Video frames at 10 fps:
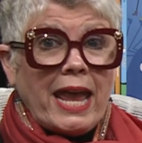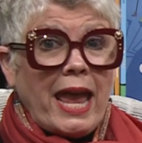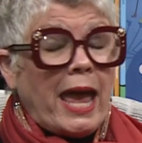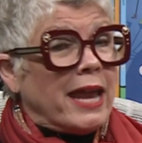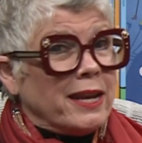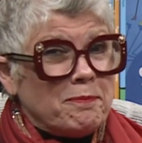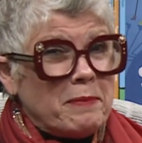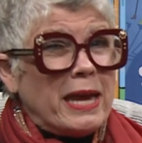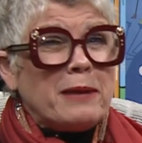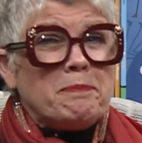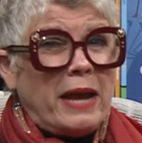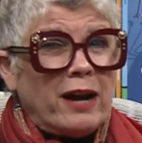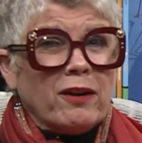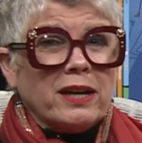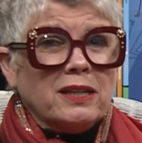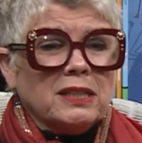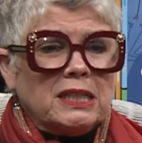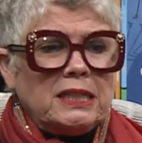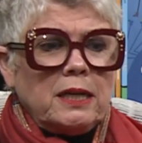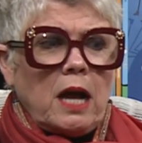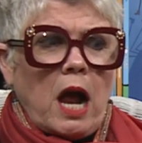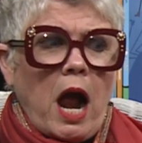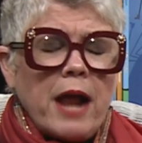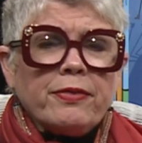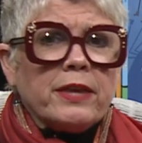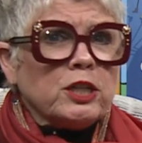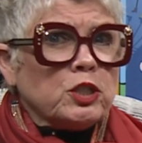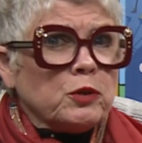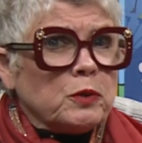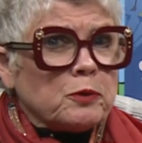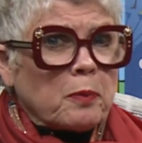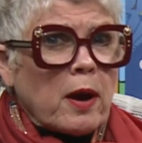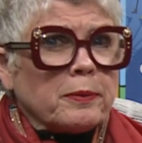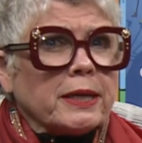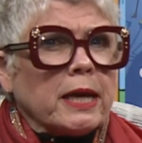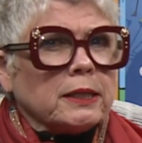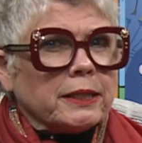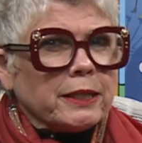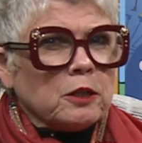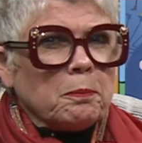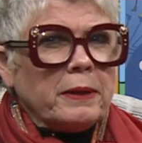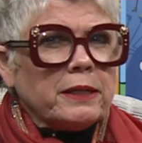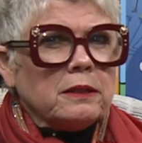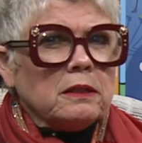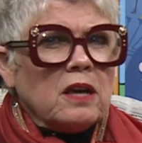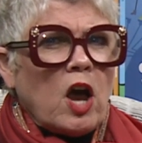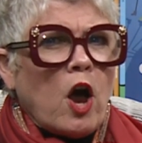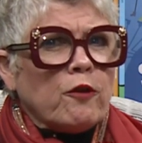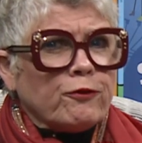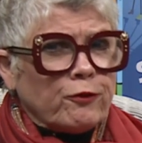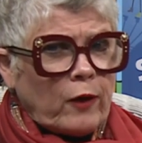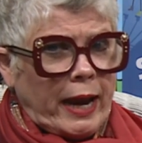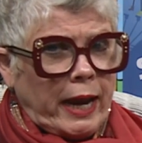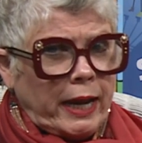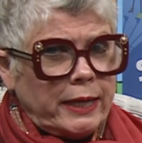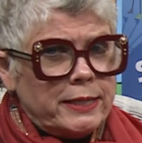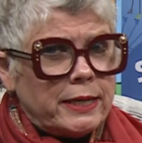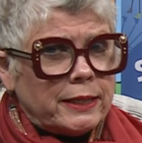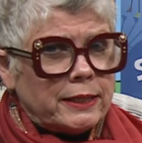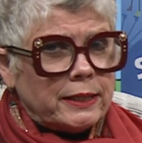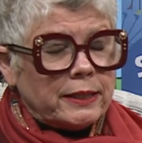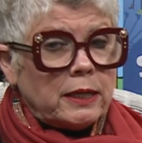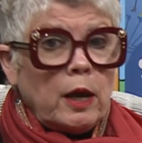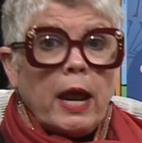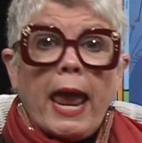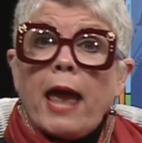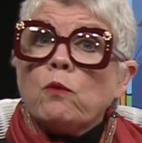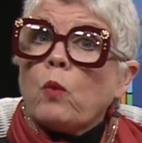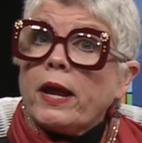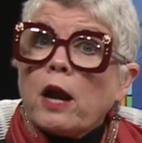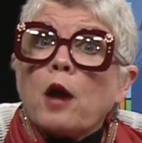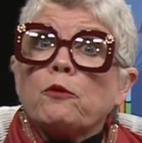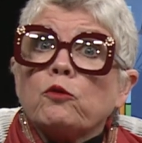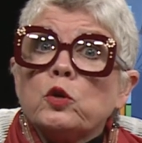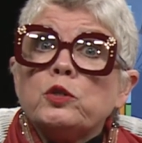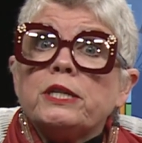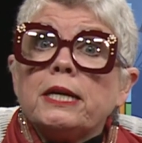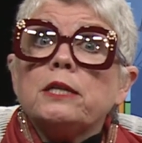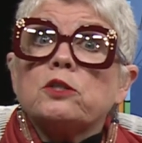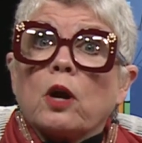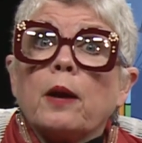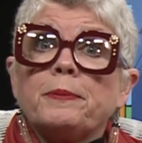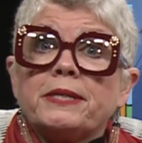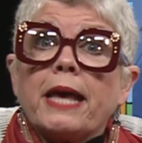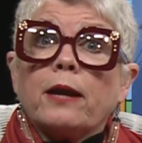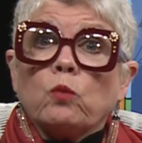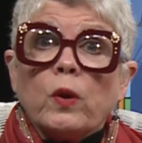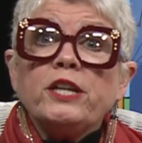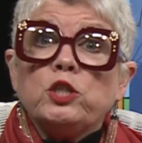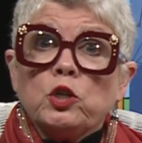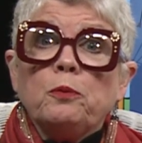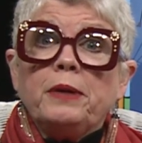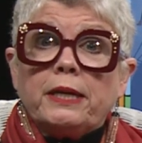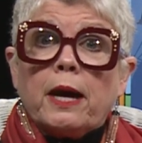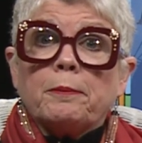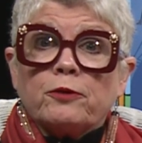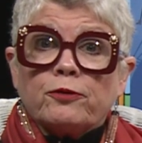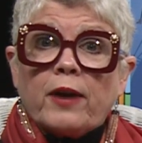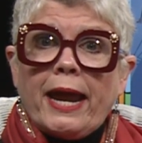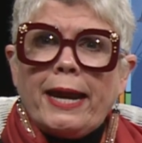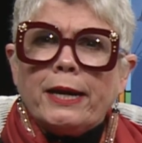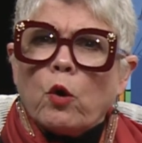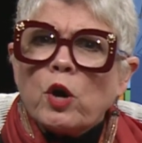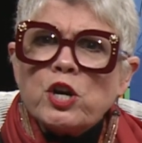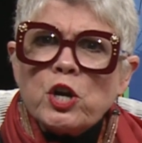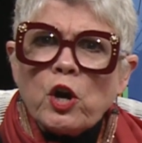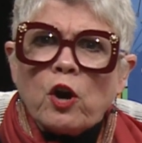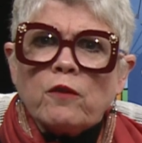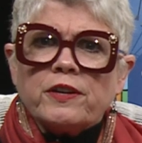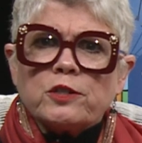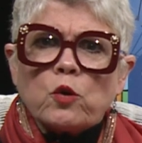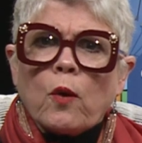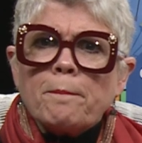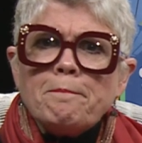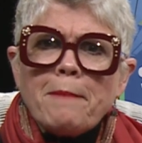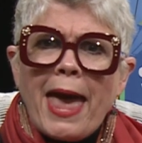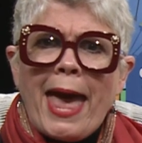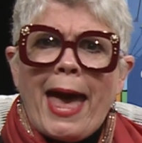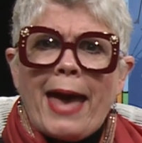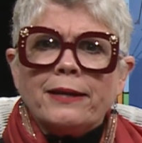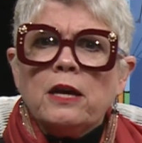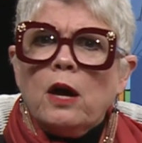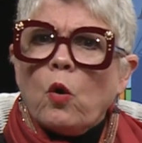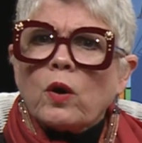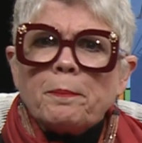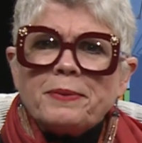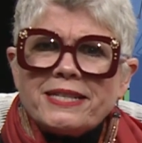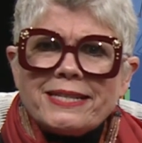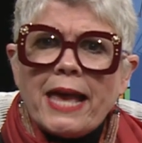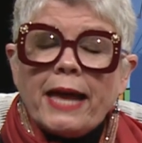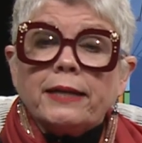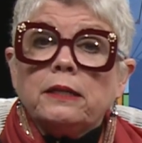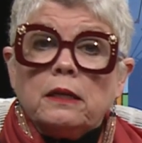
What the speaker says: And it made Perry, I think she was probably a little bit afraid. And when our routines are upset, we do become afraid or nervous or mad or upset.